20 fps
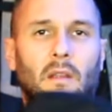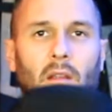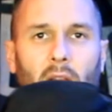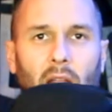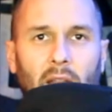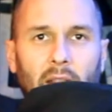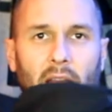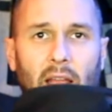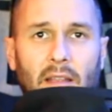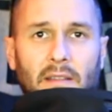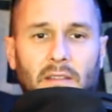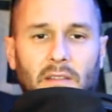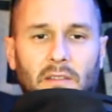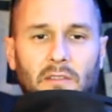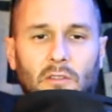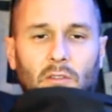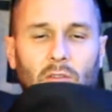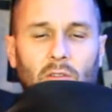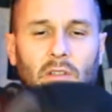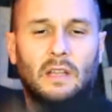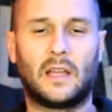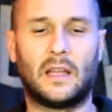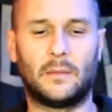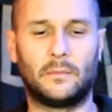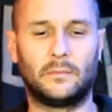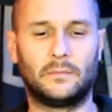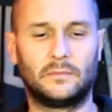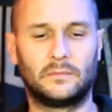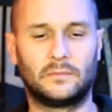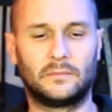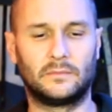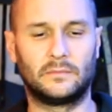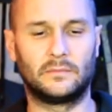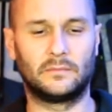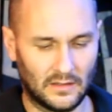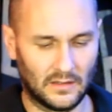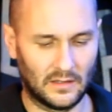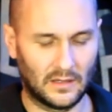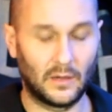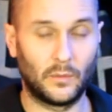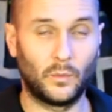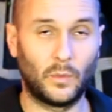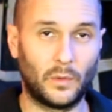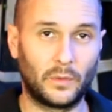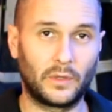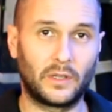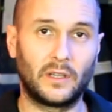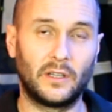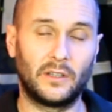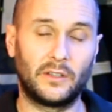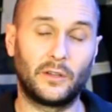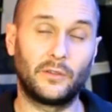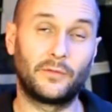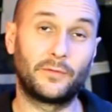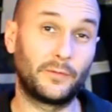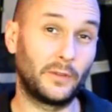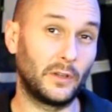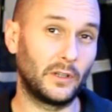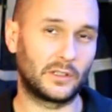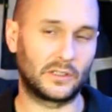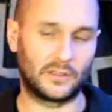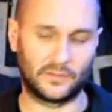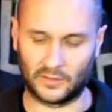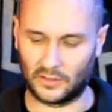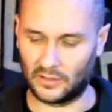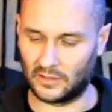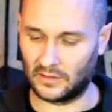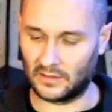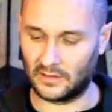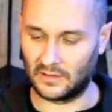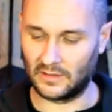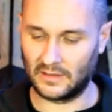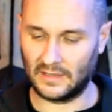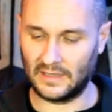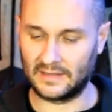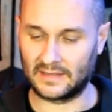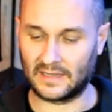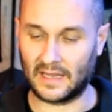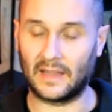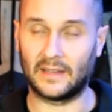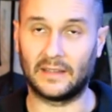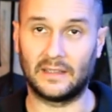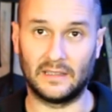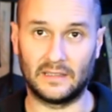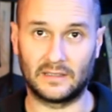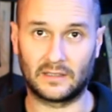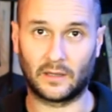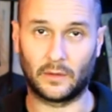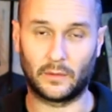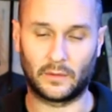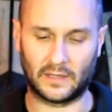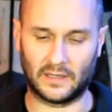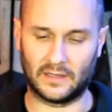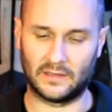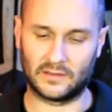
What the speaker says: and there's the skull cap. And what we're going to do first of all is get these soaking.